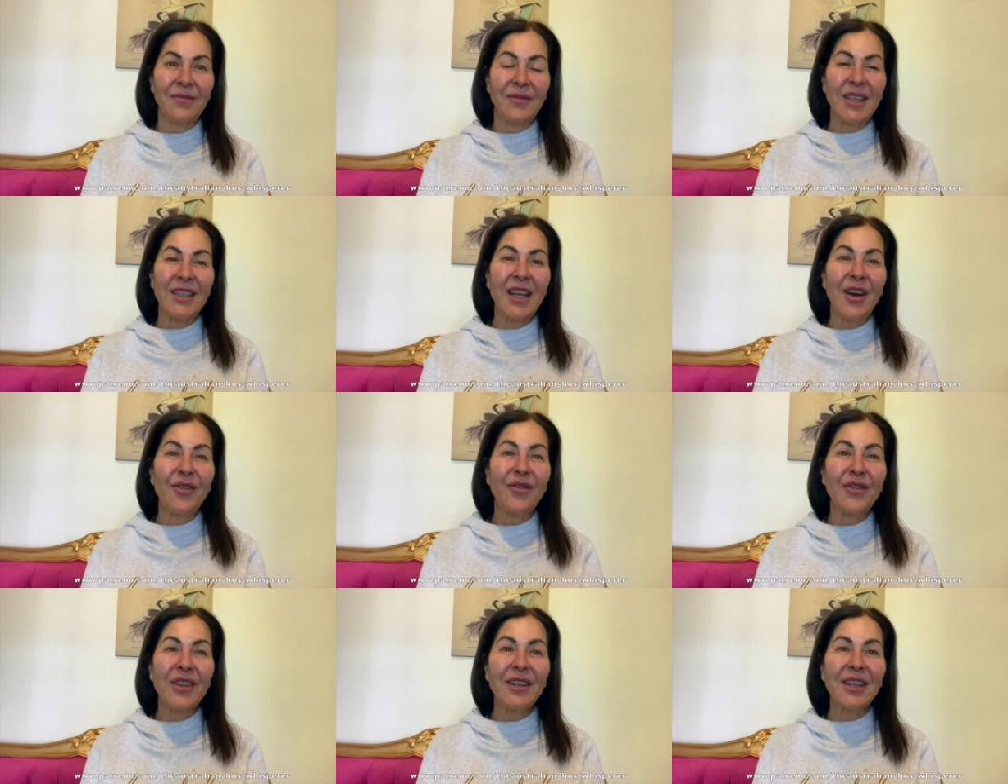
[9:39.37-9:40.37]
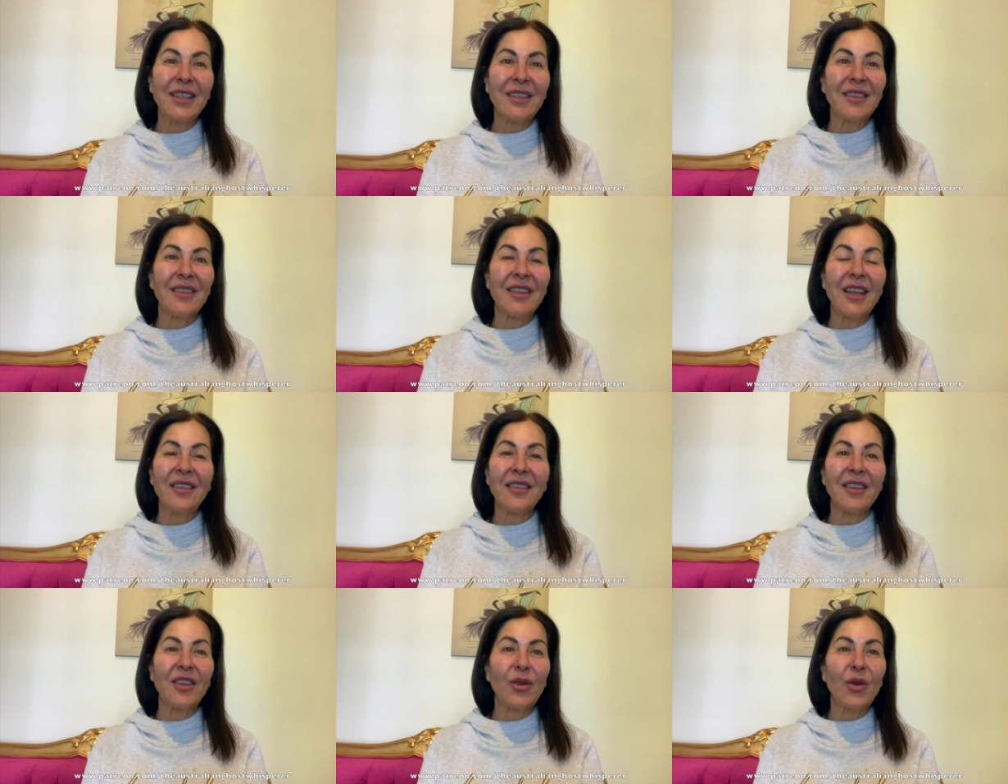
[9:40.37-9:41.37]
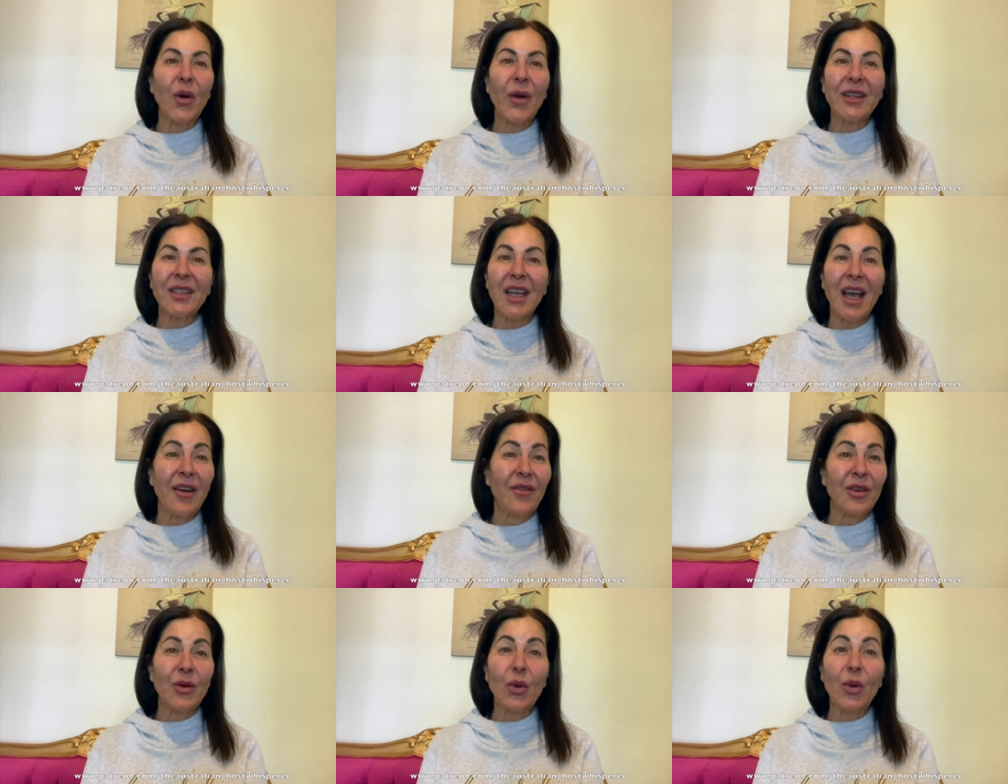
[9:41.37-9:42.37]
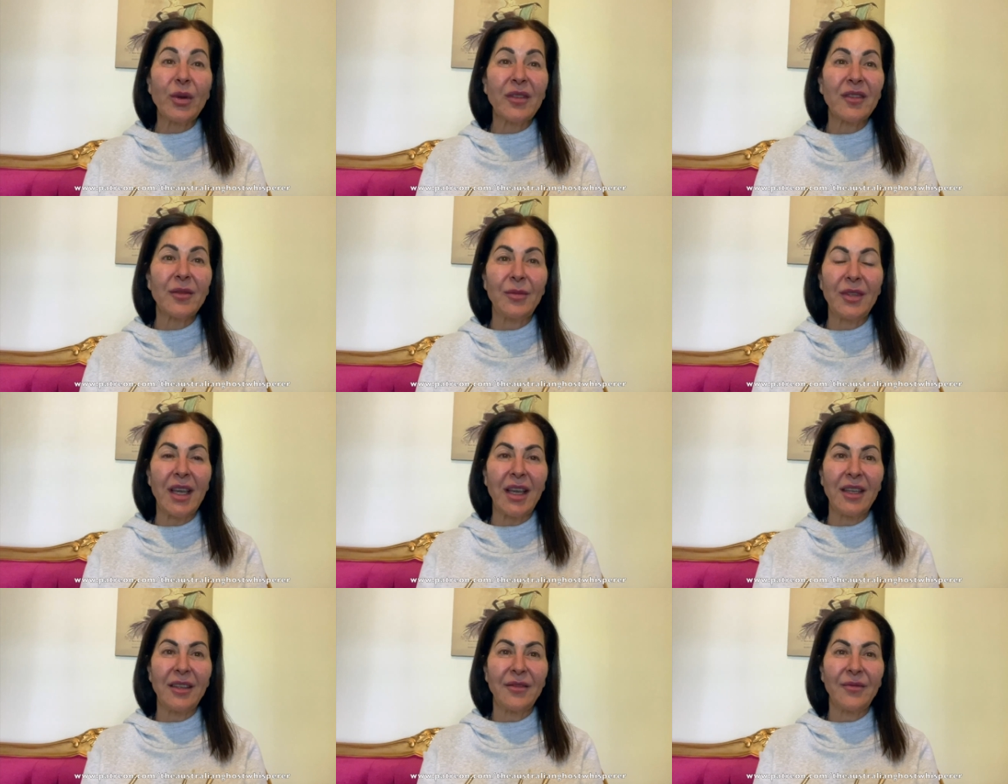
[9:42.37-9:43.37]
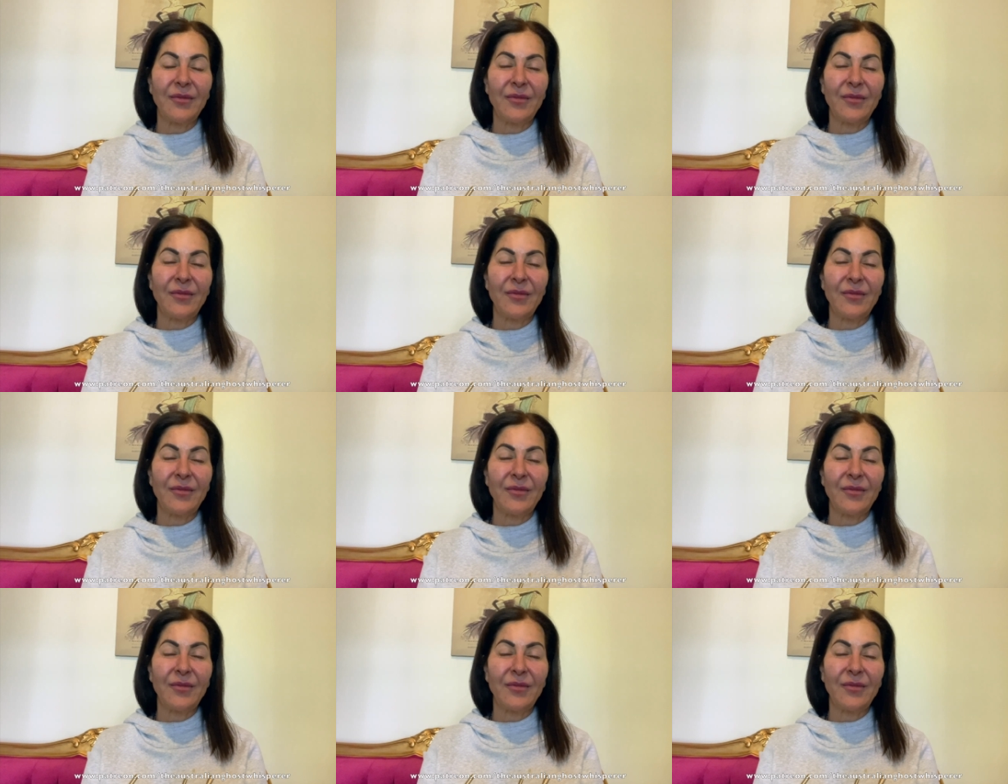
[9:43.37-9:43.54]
And now feel and sense that you're going to have an awesome day